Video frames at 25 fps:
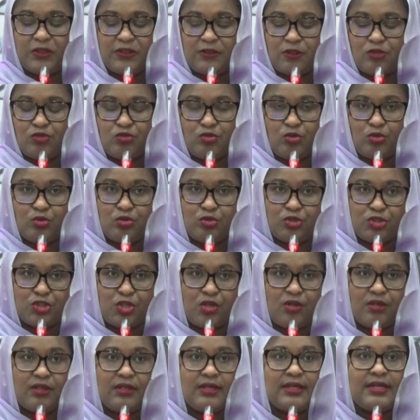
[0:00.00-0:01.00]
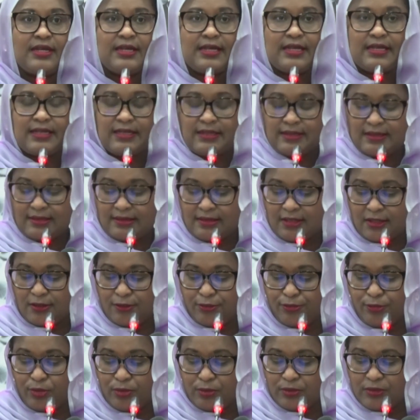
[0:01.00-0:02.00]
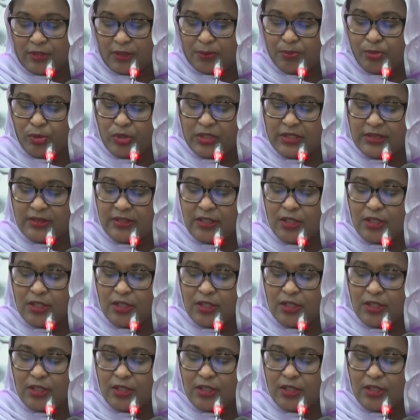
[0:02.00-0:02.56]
demographic dividend.